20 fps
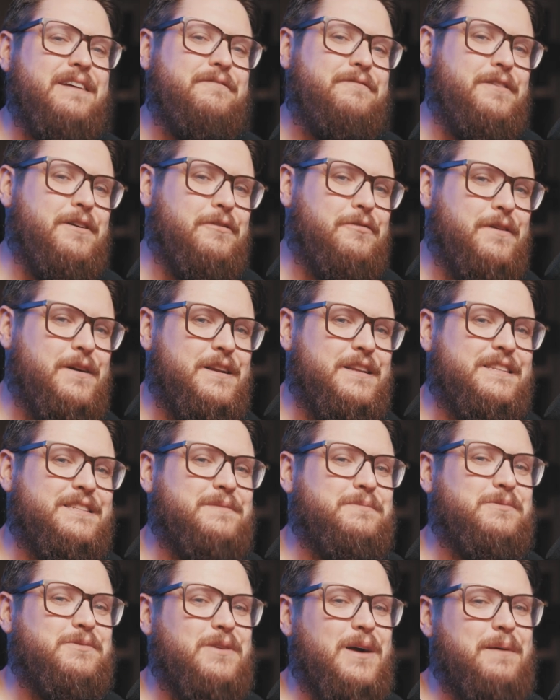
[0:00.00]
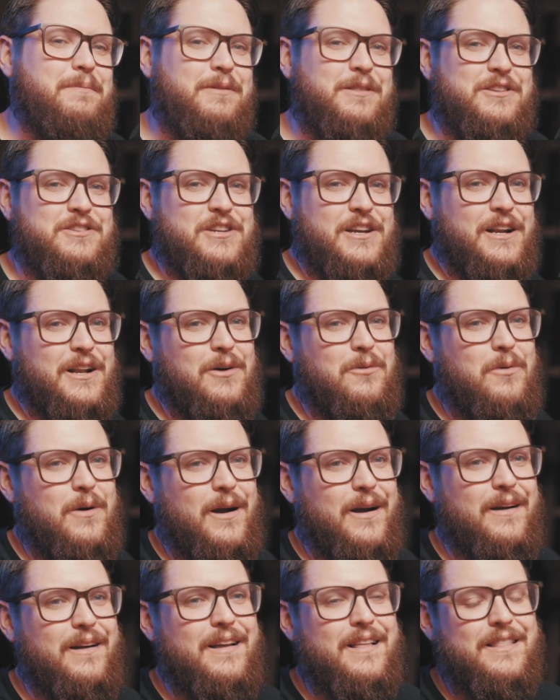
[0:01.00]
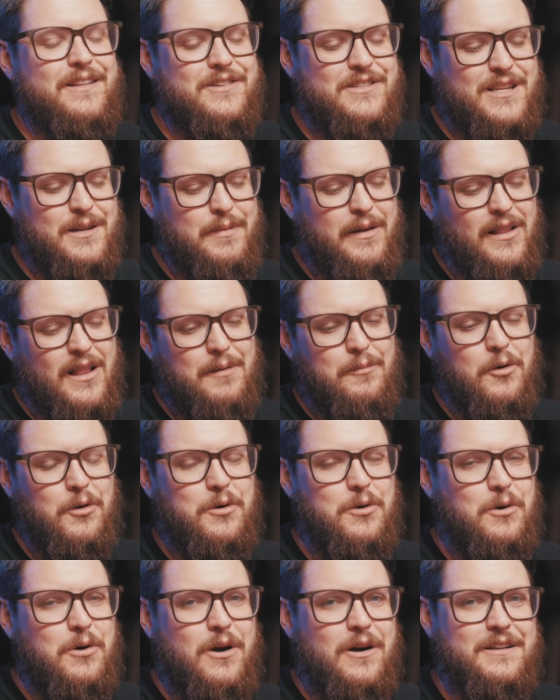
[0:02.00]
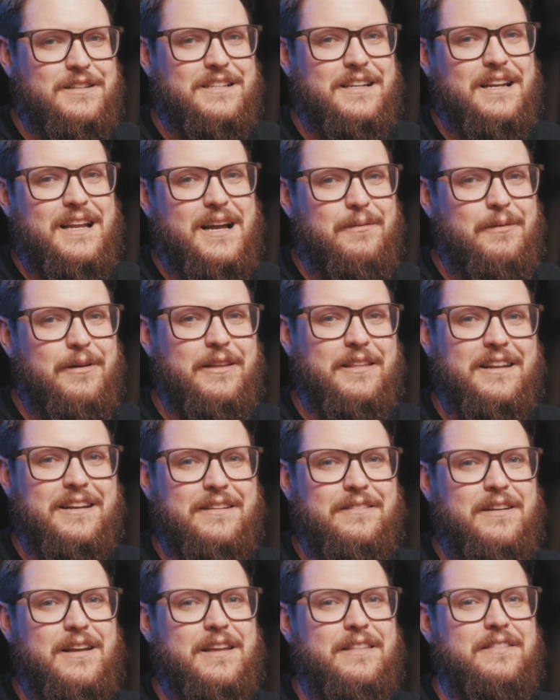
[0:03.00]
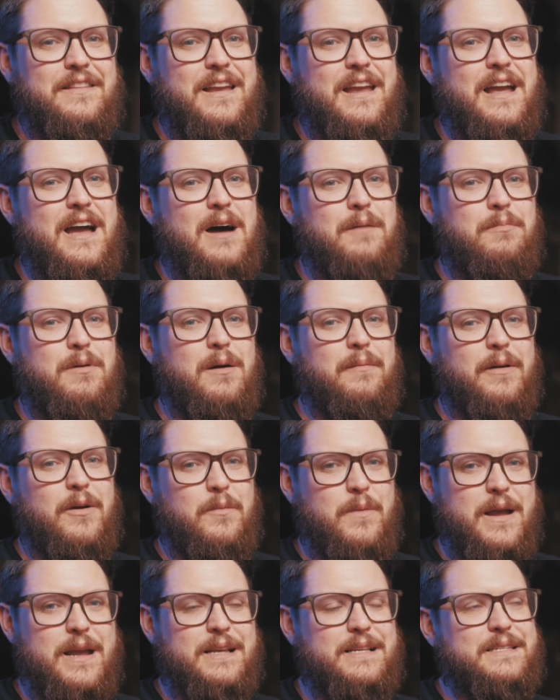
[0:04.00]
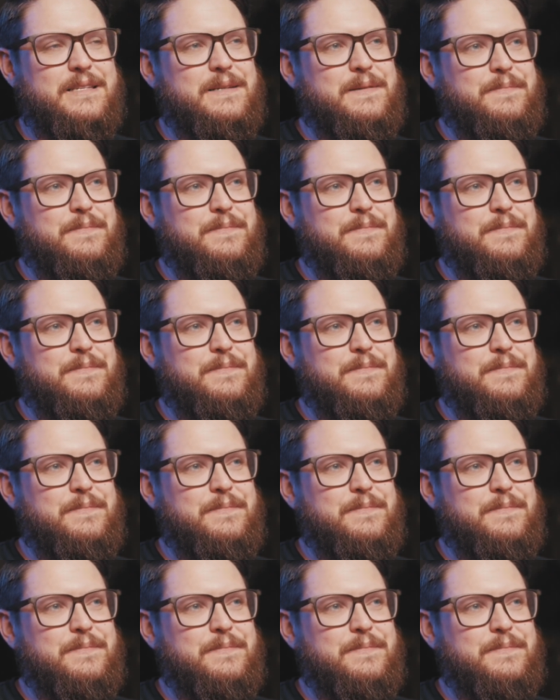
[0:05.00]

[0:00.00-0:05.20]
feel free to subscribe to the channel, where there's going to be a lot more cool content coming in the upcoming weeks.